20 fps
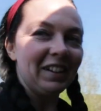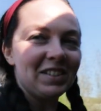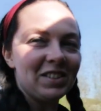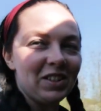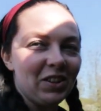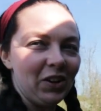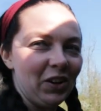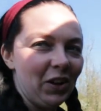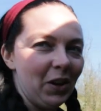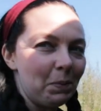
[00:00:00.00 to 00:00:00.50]

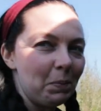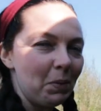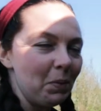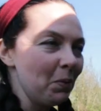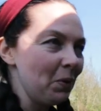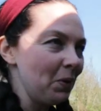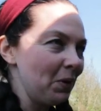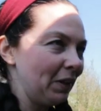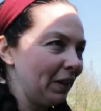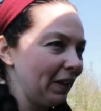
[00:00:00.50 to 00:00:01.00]
so I've
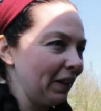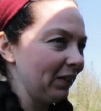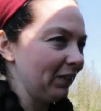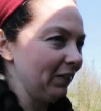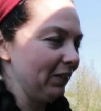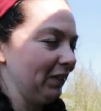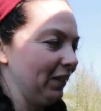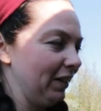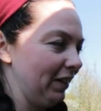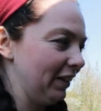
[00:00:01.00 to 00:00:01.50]
been working
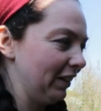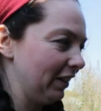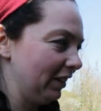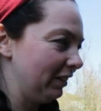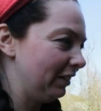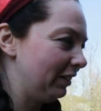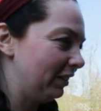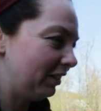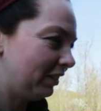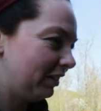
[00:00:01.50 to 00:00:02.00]
on a
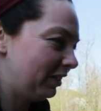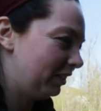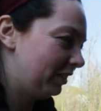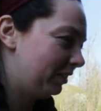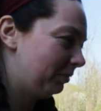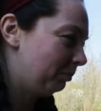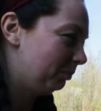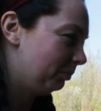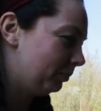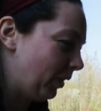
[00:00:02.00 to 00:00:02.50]
little
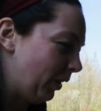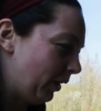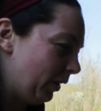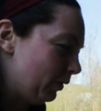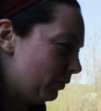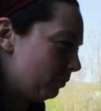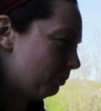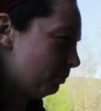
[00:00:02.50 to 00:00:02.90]
kind of